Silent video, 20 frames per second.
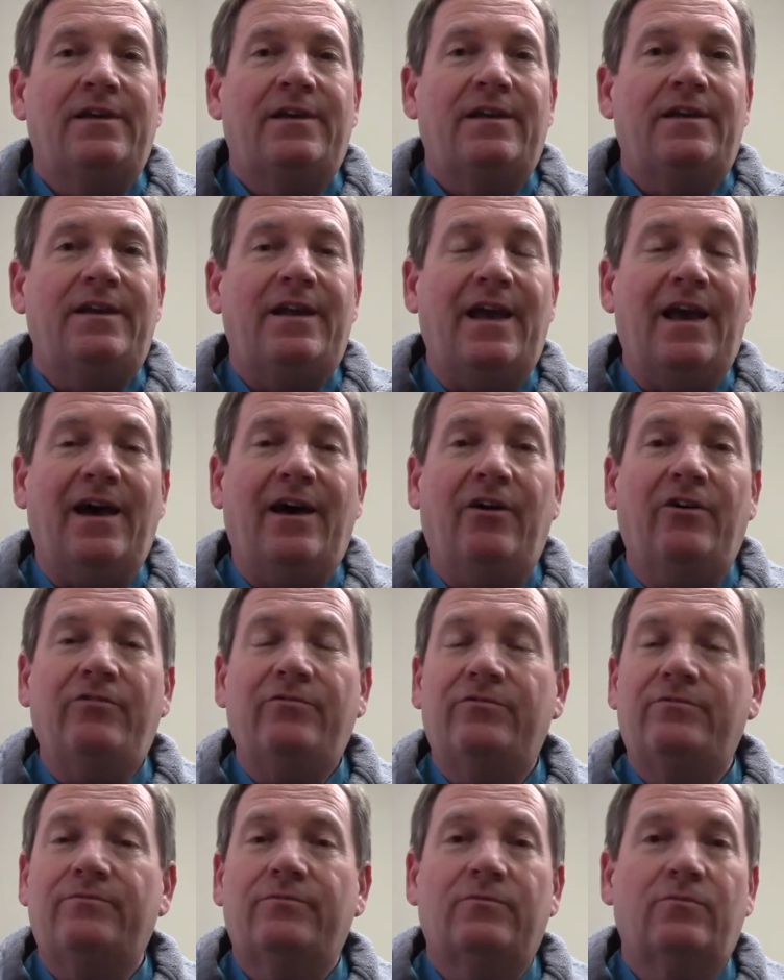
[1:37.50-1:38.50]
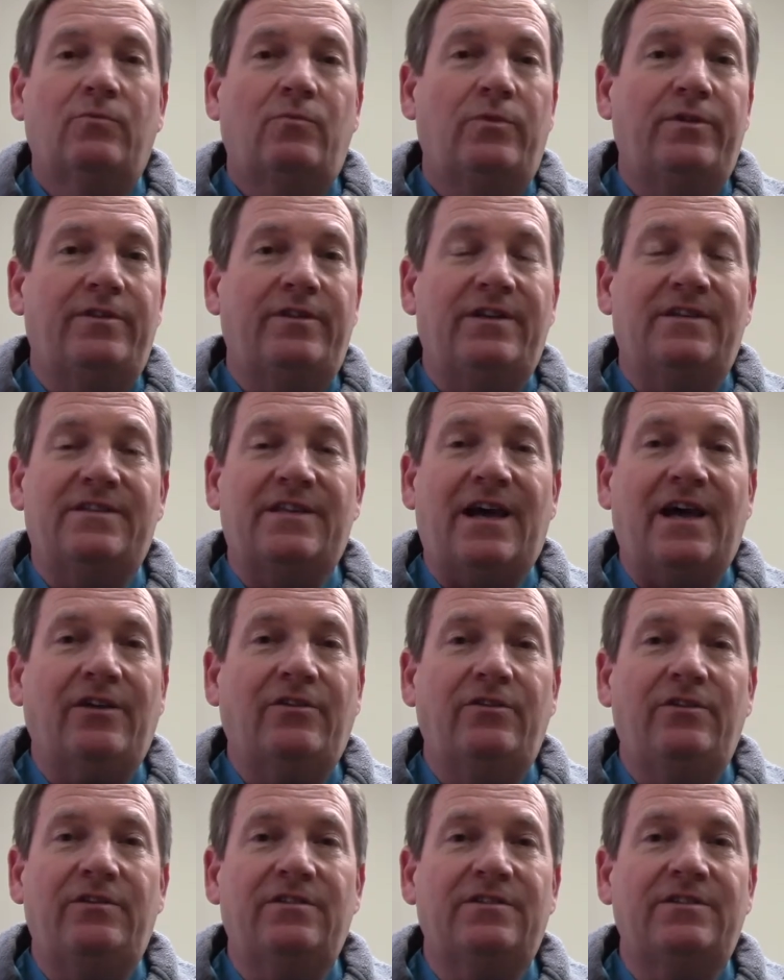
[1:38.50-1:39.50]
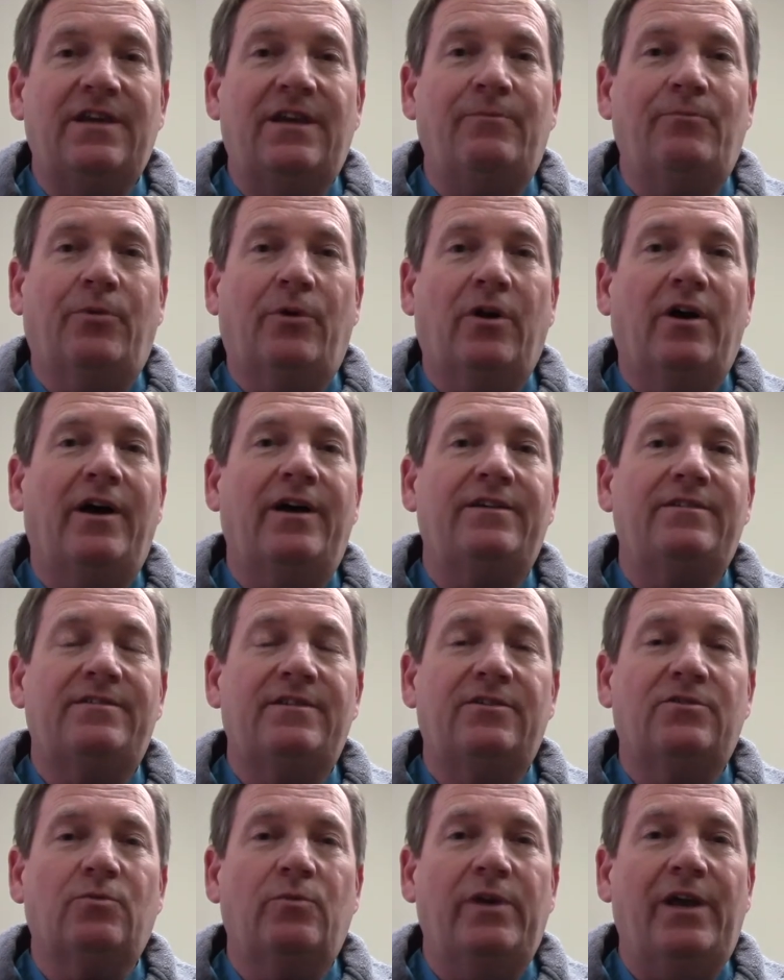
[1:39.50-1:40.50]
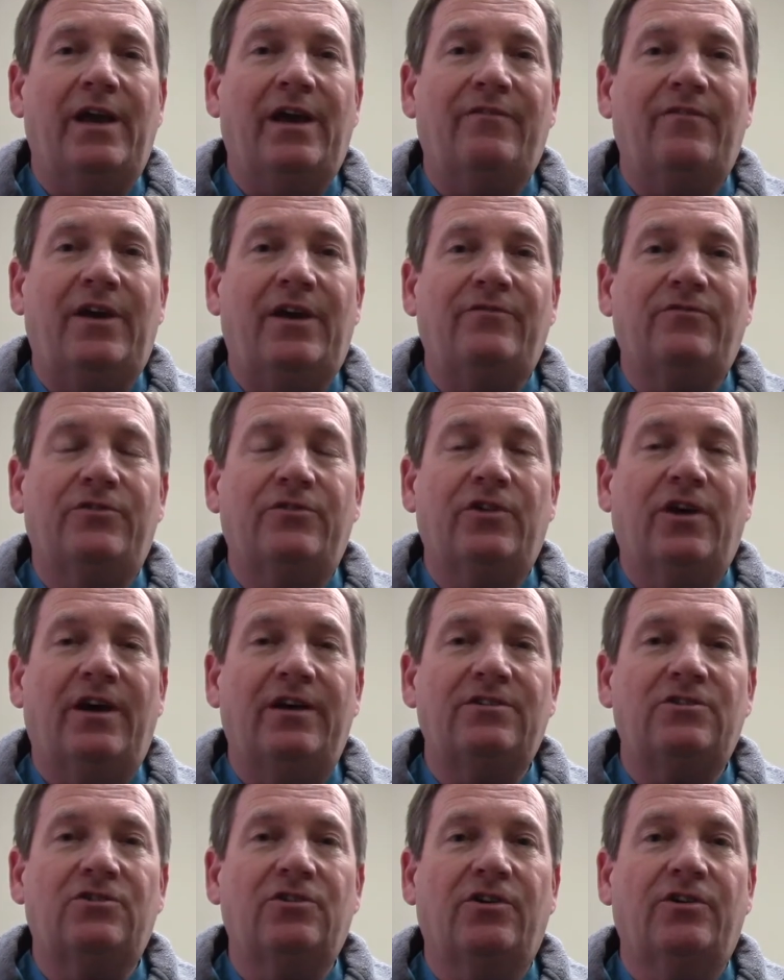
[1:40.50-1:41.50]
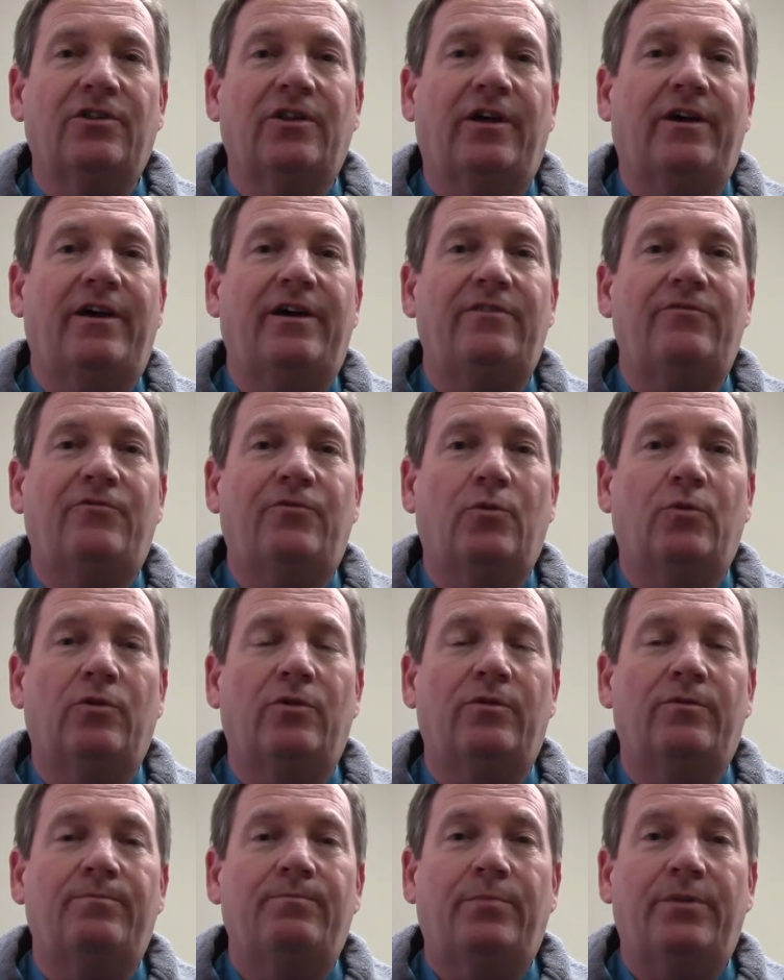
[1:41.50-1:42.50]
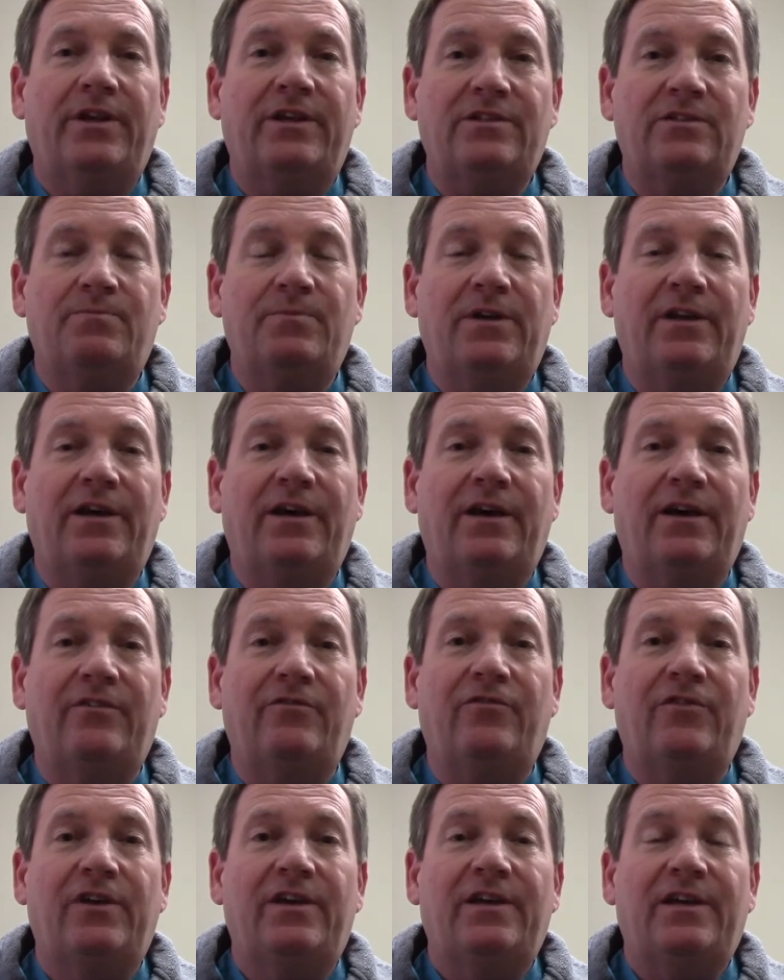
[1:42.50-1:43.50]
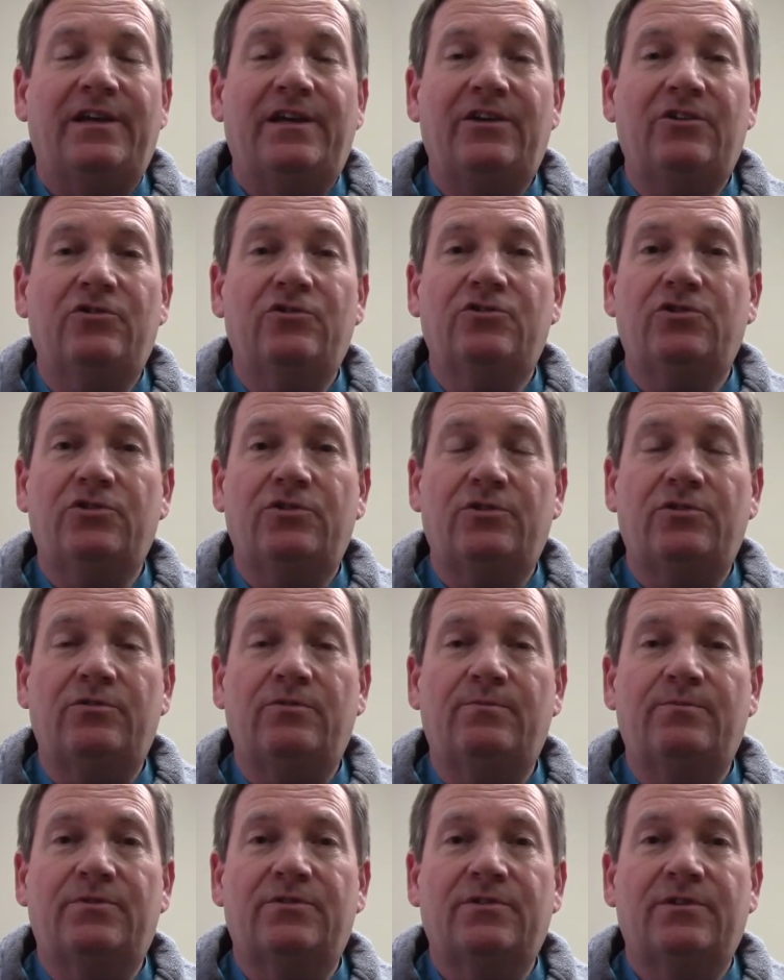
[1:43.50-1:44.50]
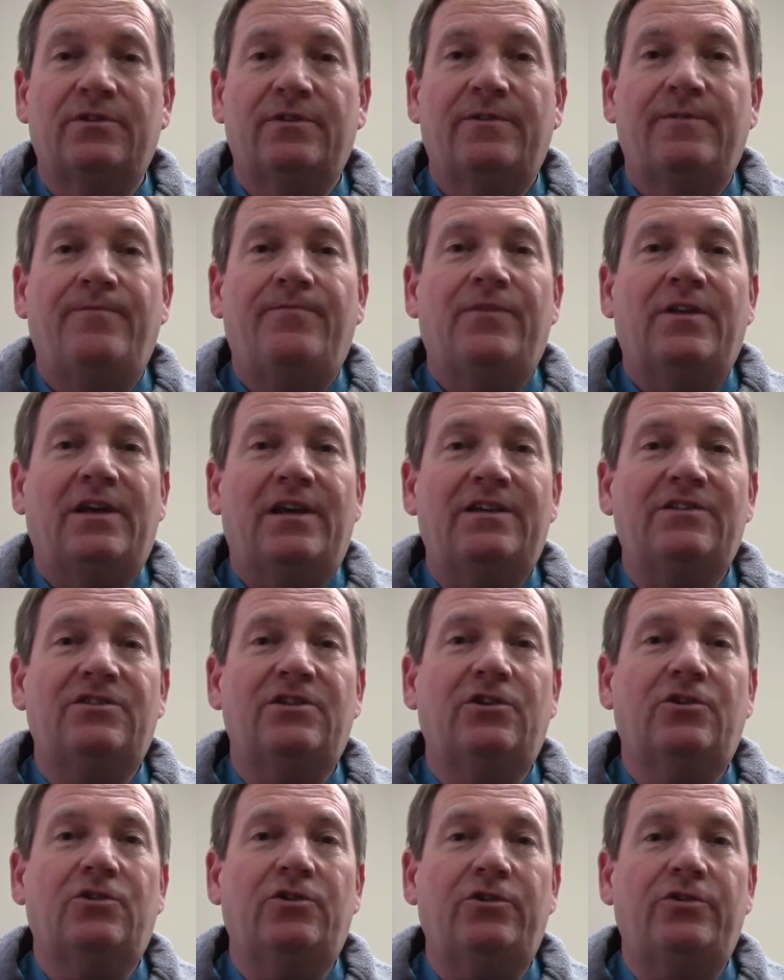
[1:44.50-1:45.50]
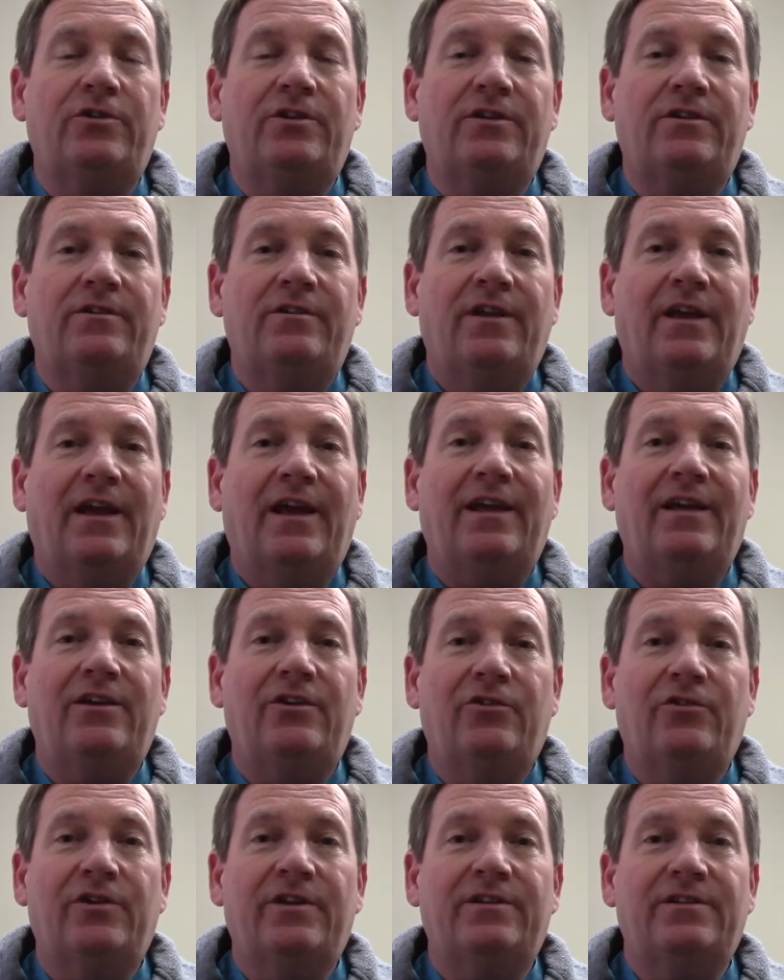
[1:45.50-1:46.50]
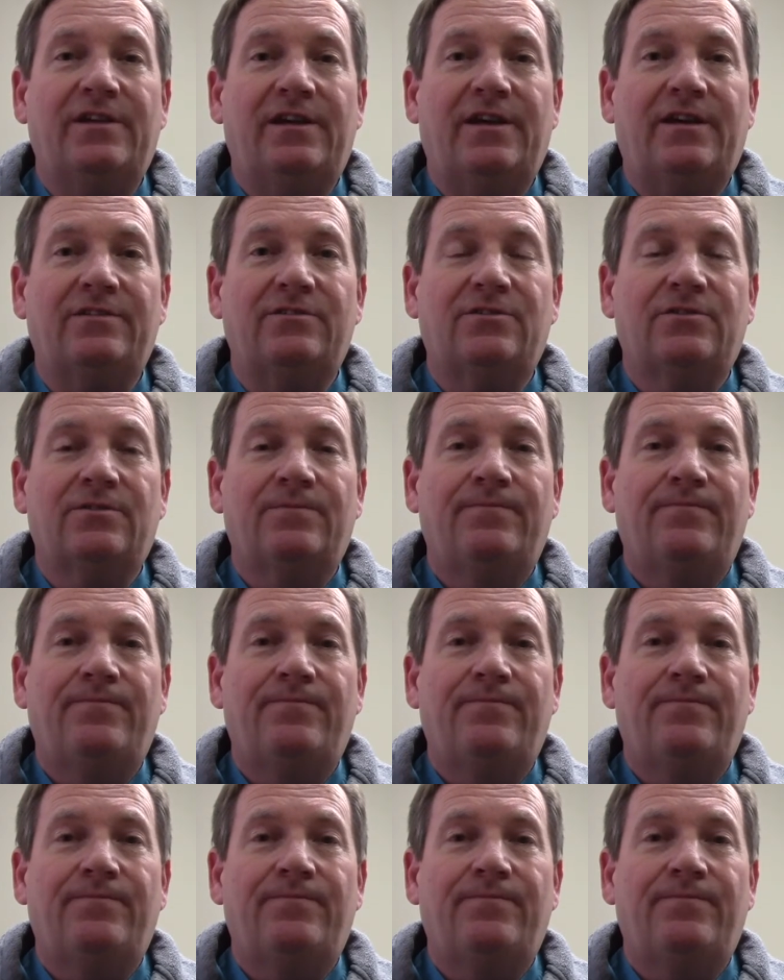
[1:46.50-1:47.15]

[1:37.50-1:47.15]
Now, with exactly the same price as we have advertised online for placement of ear tubes, is included a hearing test.